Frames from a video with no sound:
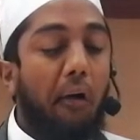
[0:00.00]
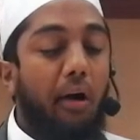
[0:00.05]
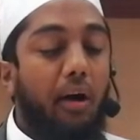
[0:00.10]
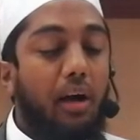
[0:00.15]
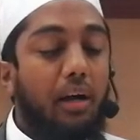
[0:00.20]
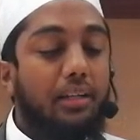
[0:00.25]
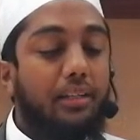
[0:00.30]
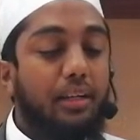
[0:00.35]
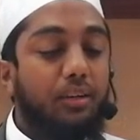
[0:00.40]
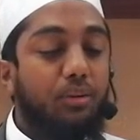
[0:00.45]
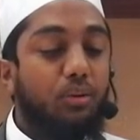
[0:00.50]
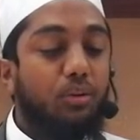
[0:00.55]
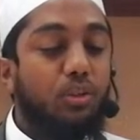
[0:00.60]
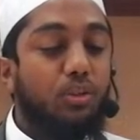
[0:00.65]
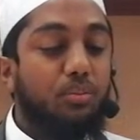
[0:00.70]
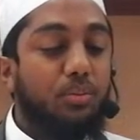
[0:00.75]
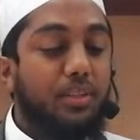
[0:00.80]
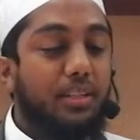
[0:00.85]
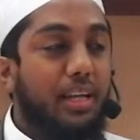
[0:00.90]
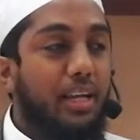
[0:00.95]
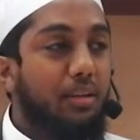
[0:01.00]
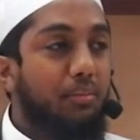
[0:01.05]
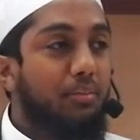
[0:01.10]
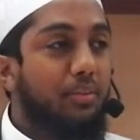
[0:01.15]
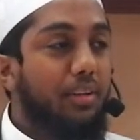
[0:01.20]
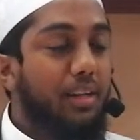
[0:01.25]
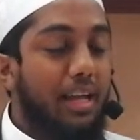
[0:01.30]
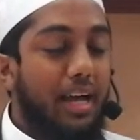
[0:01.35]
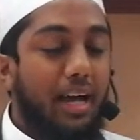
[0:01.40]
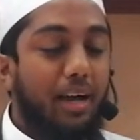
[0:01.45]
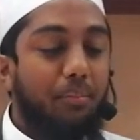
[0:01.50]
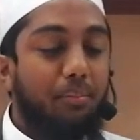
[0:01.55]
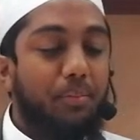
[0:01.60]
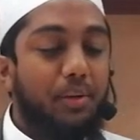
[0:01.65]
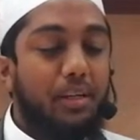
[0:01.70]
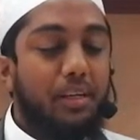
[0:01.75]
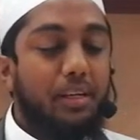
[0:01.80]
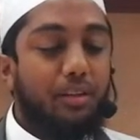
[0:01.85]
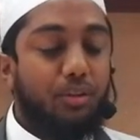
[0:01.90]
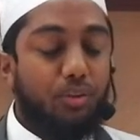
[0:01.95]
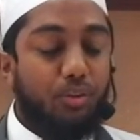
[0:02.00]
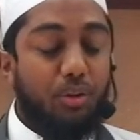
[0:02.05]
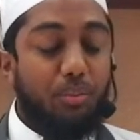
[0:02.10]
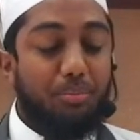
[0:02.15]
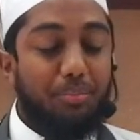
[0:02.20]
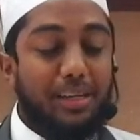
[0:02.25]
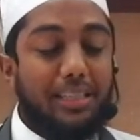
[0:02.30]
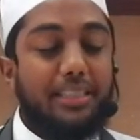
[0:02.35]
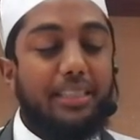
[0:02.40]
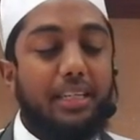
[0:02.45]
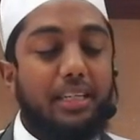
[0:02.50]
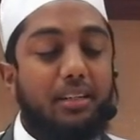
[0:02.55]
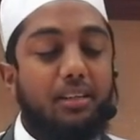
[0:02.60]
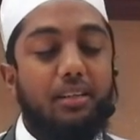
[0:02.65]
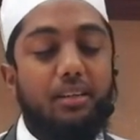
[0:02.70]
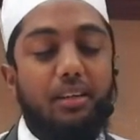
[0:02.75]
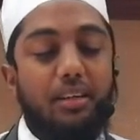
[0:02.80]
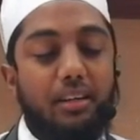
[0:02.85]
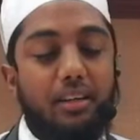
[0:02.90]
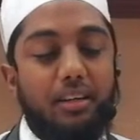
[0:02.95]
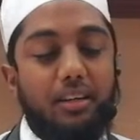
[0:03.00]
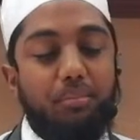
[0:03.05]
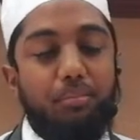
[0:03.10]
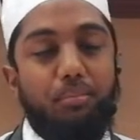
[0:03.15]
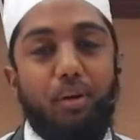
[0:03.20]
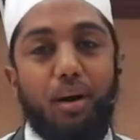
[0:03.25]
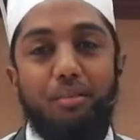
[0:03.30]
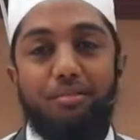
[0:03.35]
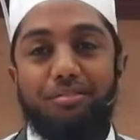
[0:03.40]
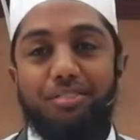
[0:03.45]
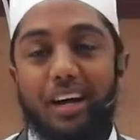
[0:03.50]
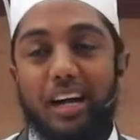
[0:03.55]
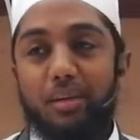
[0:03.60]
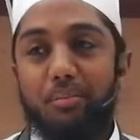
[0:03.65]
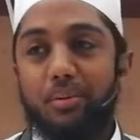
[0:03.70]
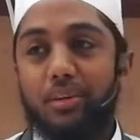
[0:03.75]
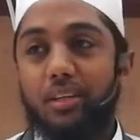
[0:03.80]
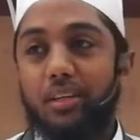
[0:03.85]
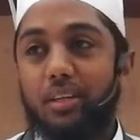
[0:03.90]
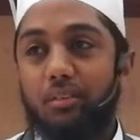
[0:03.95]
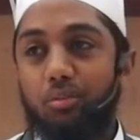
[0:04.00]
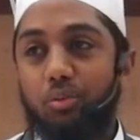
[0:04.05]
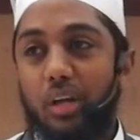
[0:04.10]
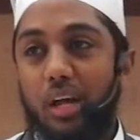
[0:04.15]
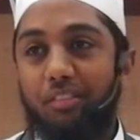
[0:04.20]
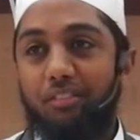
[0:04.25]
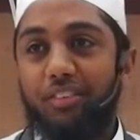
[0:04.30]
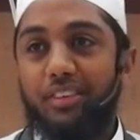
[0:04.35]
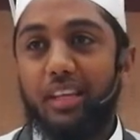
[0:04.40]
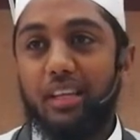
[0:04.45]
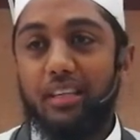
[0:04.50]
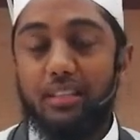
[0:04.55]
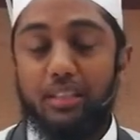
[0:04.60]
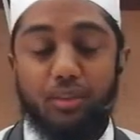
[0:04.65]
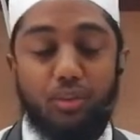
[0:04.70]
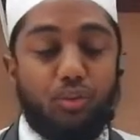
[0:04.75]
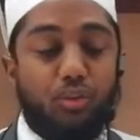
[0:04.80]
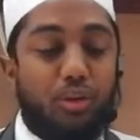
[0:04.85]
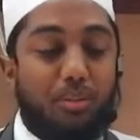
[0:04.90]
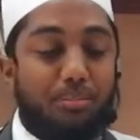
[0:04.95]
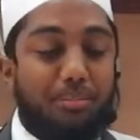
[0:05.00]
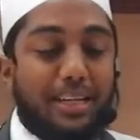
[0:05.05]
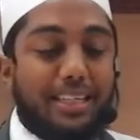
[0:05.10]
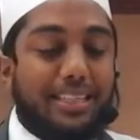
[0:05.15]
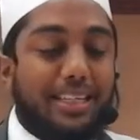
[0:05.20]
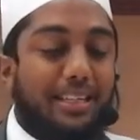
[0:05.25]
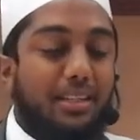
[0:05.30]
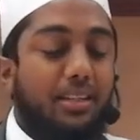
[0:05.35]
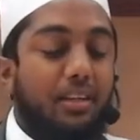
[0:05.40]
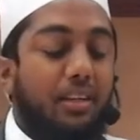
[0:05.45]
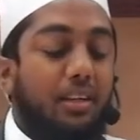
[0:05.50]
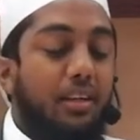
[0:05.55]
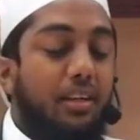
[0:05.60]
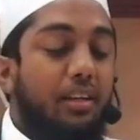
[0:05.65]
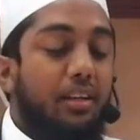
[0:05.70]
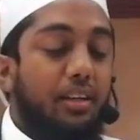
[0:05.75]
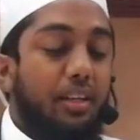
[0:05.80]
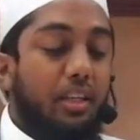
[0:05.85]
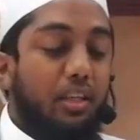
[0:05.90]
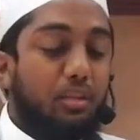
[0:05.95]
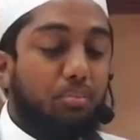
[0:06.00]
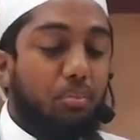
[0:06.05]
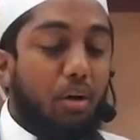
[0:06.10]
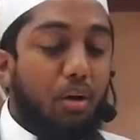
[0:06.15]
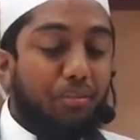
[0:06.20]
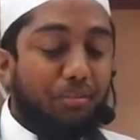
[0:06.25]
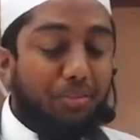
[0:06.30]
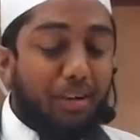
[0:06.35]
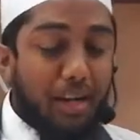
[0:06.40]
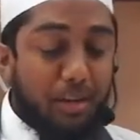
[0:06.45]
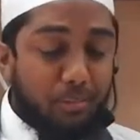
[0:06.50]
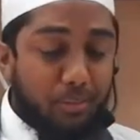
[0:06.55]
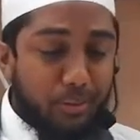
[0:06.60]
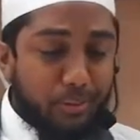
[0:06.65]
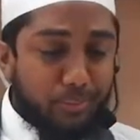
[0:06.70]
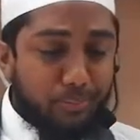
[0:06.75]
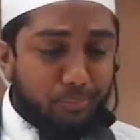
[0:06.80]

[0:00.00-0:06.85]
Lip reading: it can also be named Lahab. Surah Masad, palm fiber, if you have it as Surah Masad, then it's palm fiber.